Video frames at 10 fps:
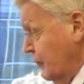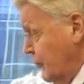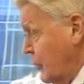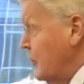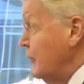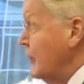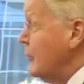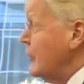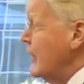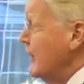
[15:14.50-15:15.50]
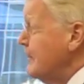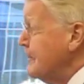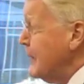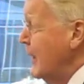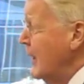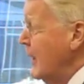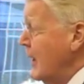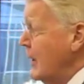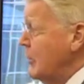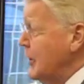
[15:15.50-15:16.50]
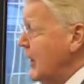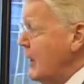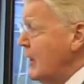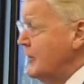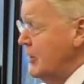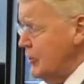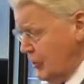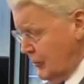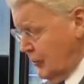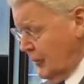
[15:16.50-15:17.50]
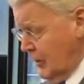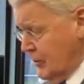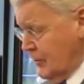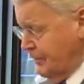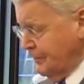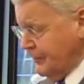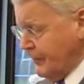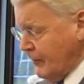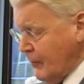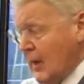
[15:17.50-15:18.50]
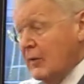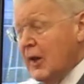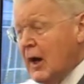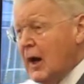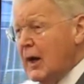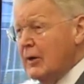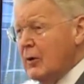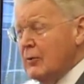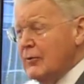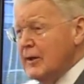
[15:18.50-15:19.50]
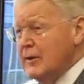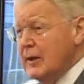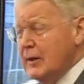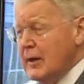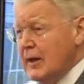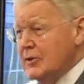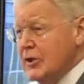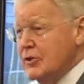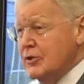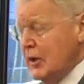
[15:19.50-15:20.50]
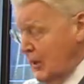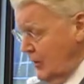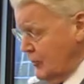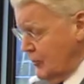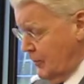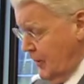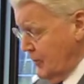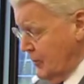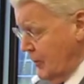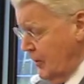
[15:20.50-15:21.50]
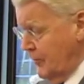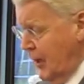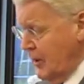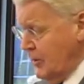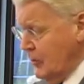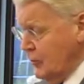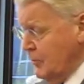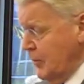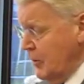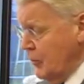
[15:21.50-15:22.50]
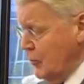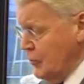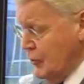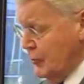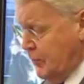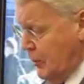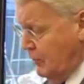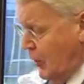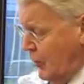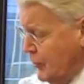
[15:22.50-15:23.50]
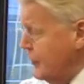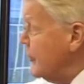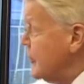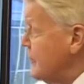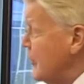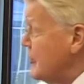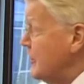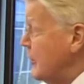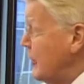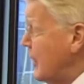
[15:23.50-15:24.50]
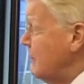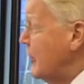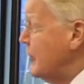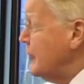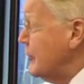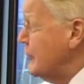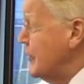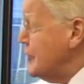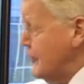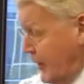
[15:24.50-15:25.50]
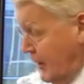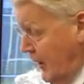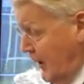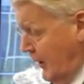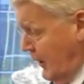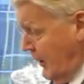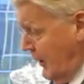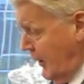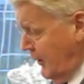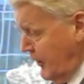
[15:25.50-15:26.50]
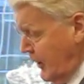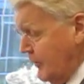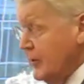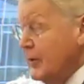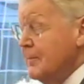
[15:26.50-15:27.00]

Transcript: moving together. But in addition to this, there are already existing instruments ready to be used to promote responsible and monitored fishery in the Arctic.